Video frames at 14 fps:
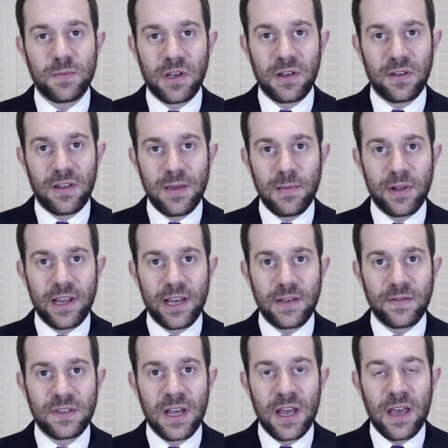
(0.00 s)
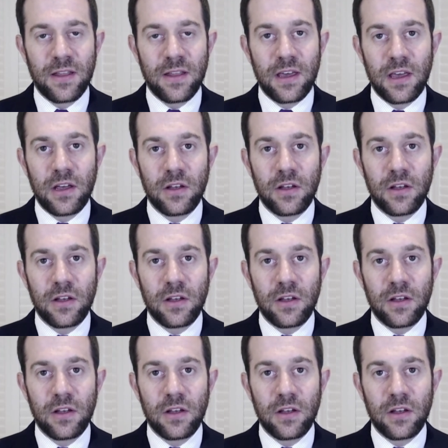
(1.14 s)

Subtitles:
is because he believes that he